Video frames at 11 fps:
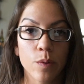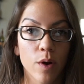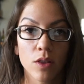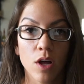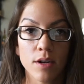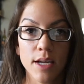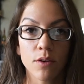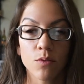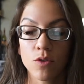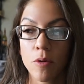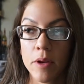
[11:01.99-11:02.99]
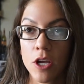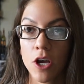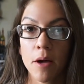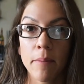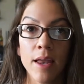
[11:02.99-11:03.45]
we were on lockdown. Nobody
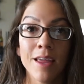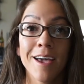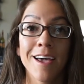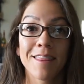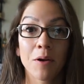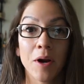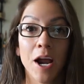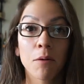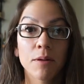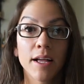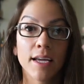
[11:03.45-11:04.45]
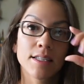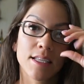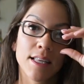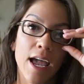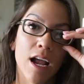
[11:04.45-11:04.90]
could come in. There were
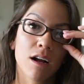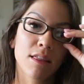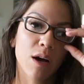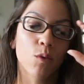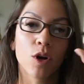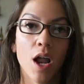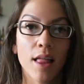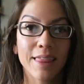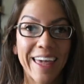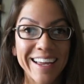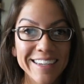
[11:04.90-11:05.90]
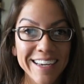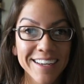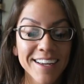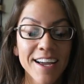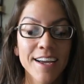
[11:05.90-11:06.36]
airplanes in the air that were not
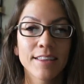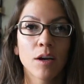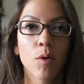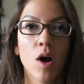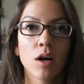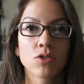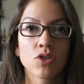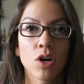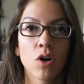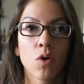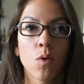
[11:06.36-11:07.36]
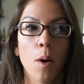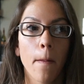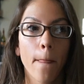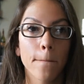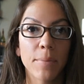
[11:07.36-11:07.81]
landing. There were
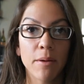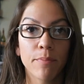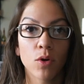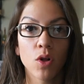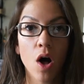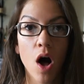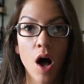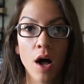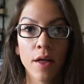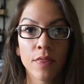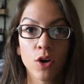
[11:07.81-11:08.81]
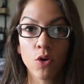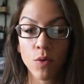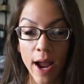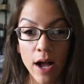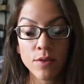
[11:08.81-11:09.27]
also people on the
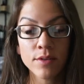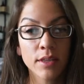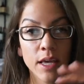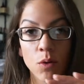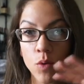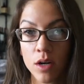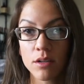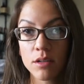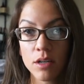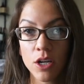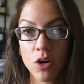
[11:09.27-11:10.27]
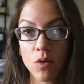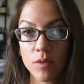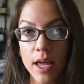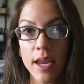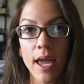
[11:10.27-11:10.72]
ground that they weren't, you
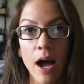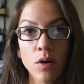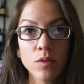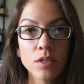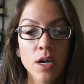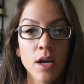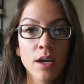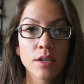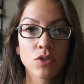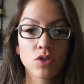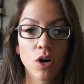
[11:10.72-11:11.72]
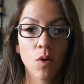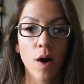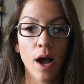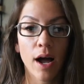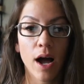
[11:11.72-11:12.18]
know, letting out.
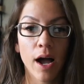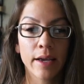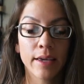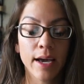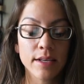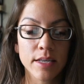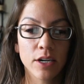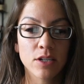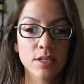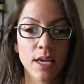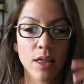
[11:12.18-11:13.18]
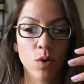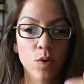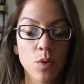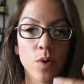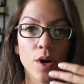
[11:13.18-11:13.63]
So I guess I could say that
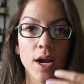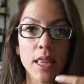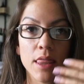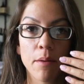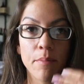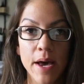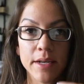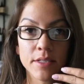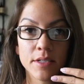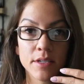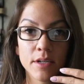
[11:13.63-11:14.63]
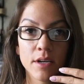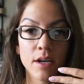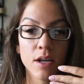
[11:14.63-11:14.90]
we were at the best